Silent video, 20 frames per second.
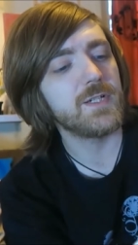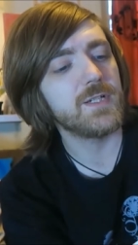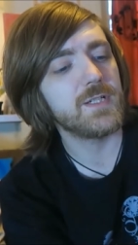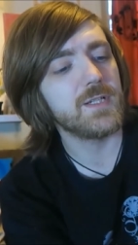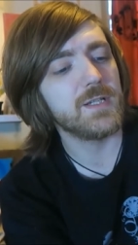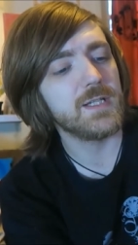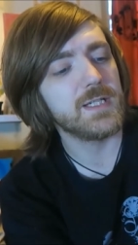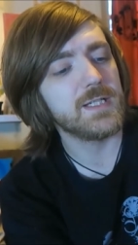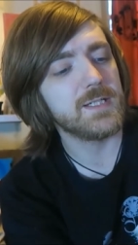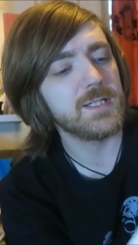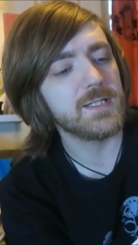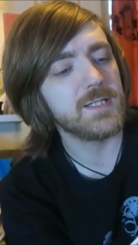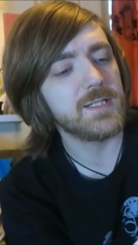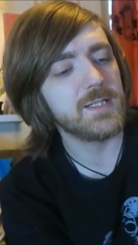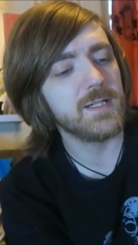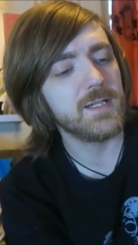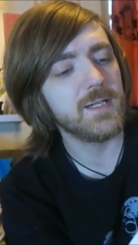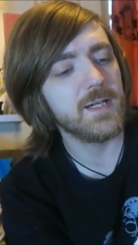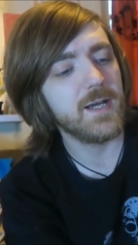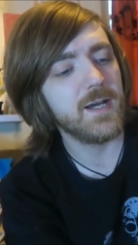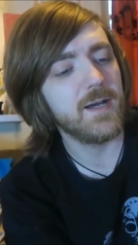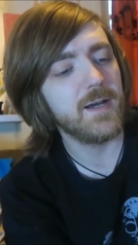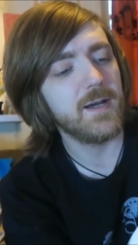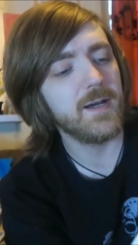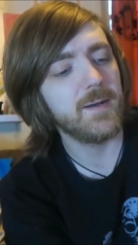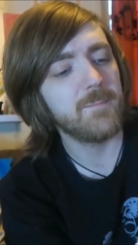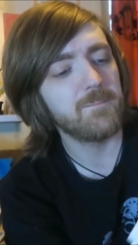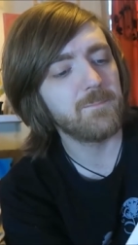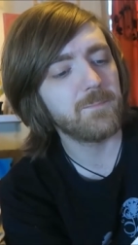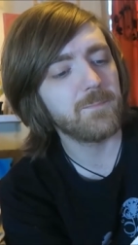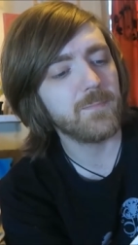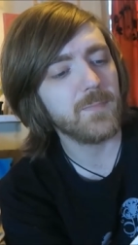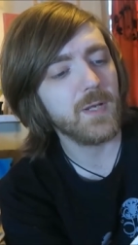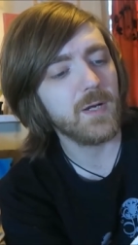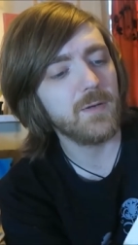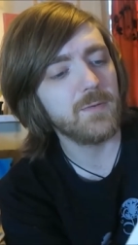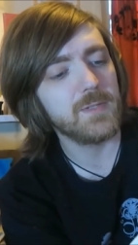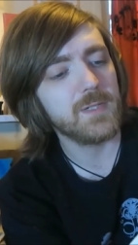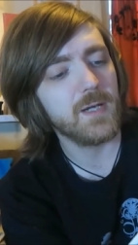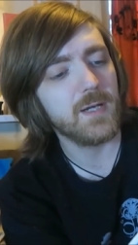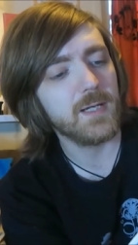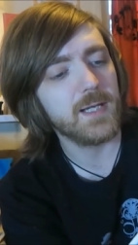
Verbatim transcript: So this is the, I